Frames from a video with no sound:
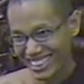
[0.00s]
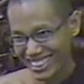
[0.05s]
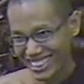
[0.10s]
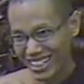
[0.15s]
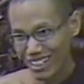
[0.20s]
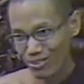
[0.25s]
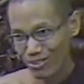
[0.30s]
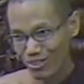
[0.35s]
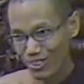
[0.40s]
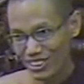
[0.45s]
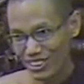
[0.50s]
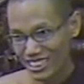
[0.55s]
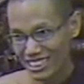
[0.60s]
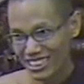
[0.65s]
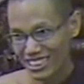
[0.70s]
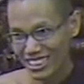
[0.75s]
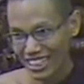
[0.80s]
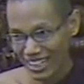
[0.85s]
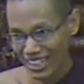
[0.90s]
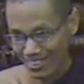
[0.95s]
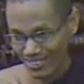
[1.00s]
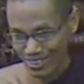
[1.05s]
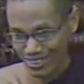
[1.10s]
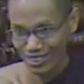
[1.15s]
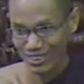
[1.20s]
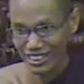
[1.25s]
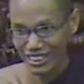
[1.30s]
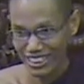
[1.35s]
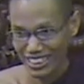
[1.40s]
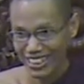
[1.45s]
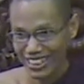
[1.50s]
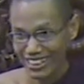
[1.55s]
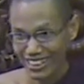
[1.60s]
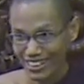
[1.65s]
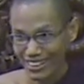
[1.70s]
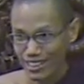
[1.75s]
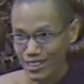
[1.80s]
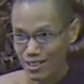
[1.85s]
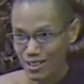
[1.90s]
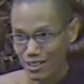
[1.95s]
Yeah, for this life, okay,
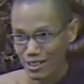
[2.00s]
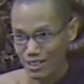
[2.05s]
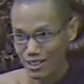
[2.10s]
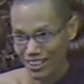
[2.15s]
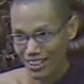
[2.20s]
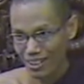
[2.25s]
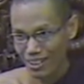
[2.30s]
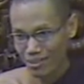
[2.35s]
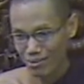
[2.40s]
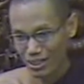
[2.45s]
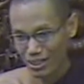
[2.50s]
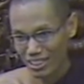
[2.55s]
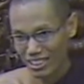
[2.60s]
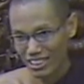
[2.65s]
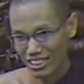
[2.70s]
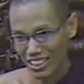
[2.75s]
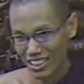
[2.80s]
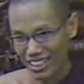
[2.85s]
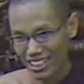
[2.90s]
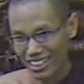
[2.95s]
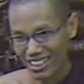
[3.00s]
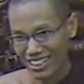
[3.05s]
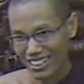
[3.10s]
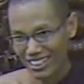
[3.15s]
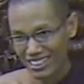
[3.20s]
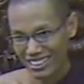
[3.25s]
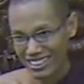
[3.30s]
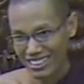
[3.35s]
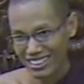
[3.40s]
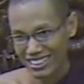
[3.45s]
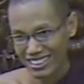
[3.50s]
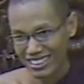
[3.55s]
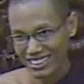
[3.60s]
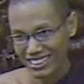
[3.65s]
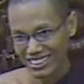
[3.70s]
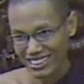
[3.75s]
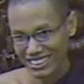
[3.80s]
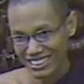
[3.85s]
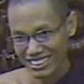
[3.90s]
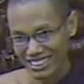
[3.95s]
uh, but
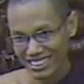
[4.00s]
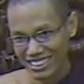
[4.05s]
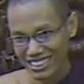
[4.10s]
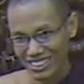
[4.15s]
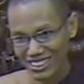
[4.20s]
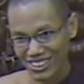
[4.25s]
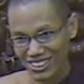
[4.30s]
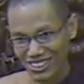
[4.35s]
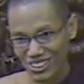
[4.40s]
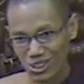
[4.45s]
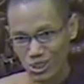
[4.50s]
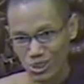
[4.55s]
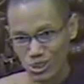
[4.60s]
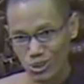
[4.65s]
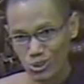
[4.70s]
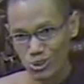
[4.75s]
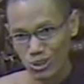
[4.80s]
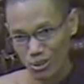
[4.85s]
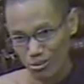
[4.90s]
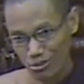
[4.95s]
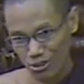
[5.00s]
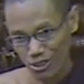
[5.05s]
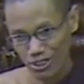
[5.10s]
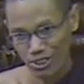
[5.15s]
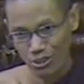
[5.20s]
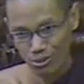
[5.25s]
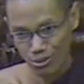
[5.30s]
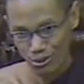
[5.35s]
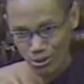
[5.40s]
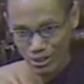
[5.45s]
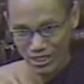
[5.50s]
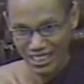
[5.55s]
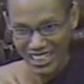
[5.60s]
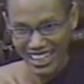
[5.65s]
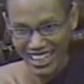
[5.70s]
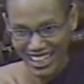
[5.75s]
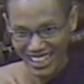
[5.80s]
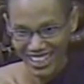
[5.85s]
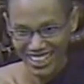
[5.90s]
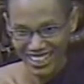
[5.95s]
uh, not sure for the
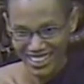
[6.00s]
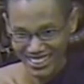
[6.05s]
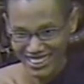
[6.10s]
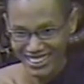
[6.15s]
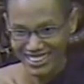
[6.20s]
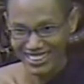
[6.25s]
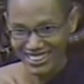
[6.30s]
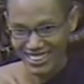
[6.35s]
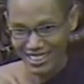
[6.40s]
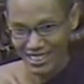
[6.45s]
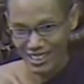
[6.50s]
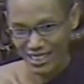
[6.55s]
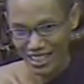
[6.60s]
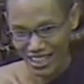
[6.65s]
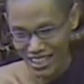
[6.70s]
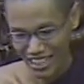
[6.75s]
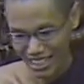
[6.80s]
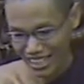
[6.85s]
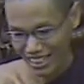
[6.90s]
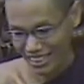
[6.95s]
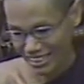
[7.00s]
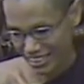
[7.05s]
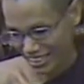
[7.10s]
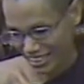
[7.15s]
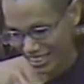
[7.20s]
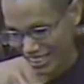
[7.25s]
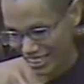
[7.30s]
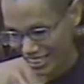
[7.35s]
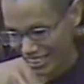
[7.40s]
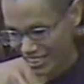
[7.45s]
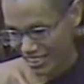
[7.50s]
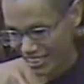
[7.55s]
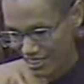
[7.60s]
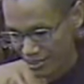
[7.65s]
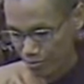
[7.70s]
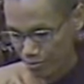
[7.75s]
future, huh? Uh, like that.